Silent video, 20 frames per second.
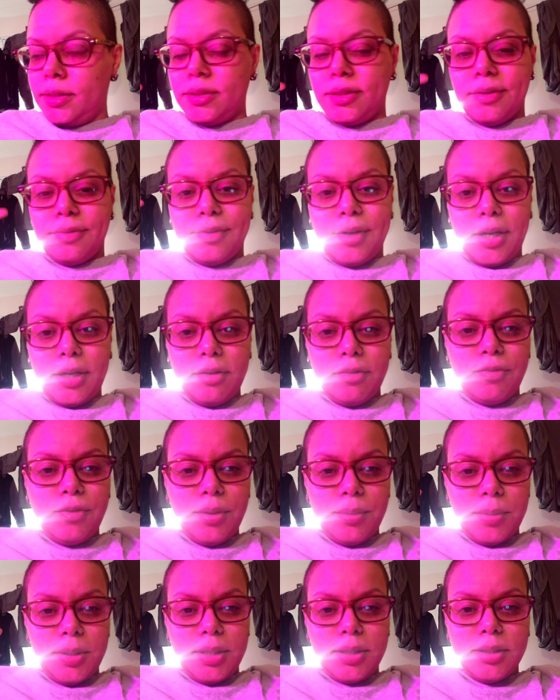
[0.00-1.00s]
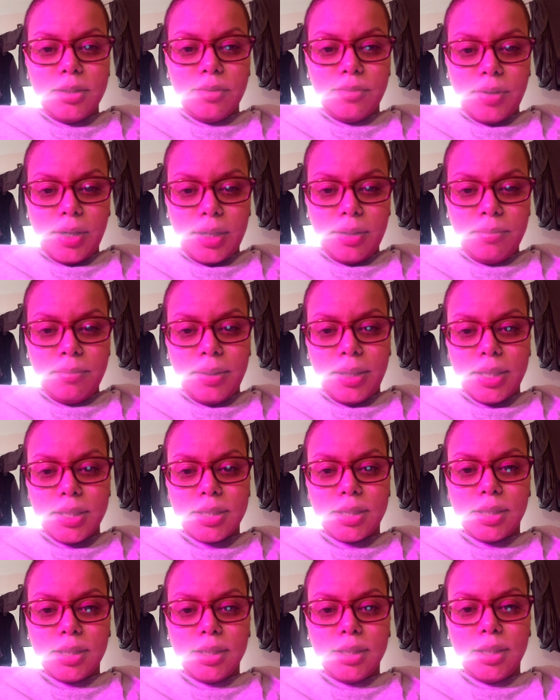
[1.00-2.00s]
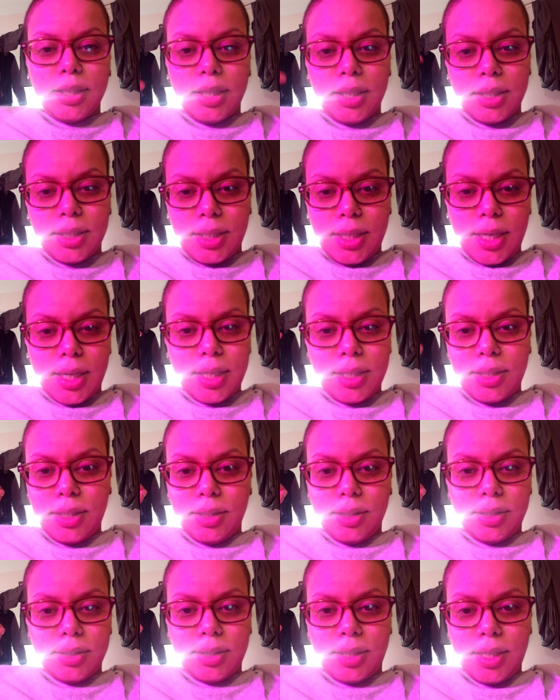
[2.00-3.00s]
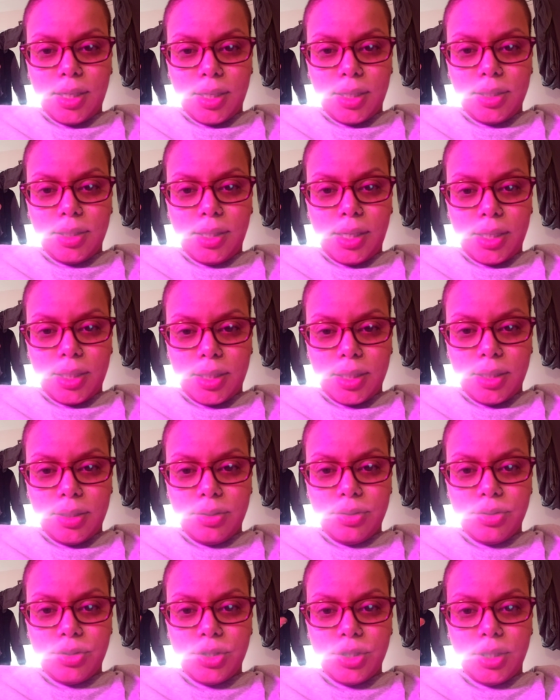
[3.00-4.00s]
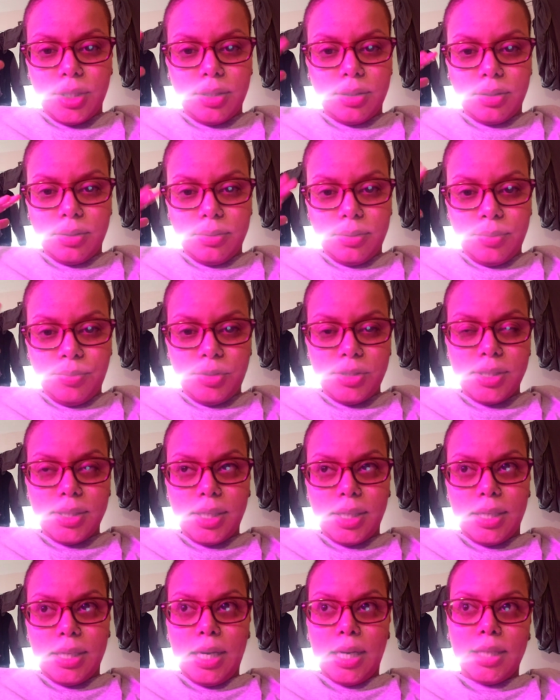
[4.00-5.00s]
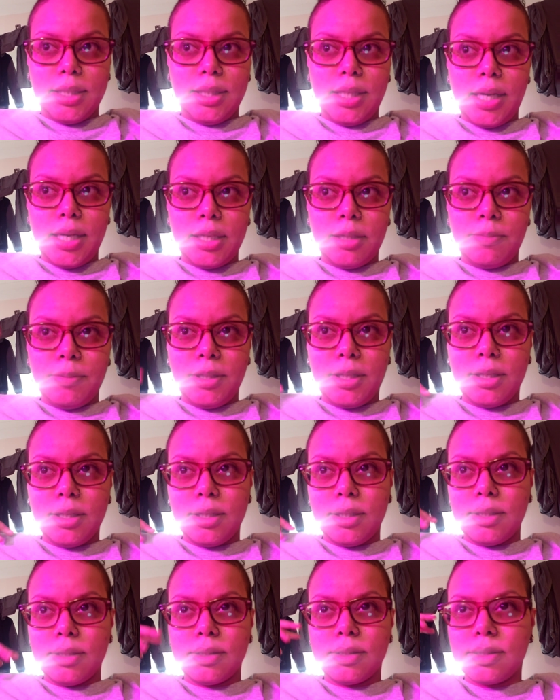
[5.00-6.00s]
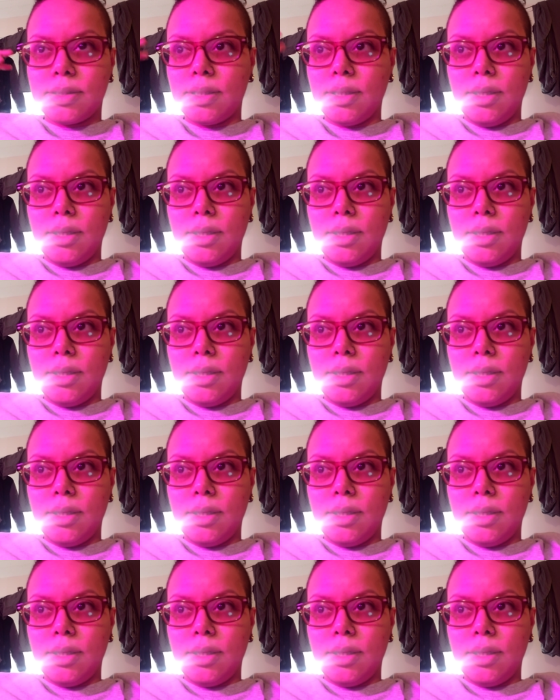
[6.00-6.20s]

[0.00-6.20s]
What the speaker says: Divine feminine, divine masculine, and godlike energy. And we say godlike because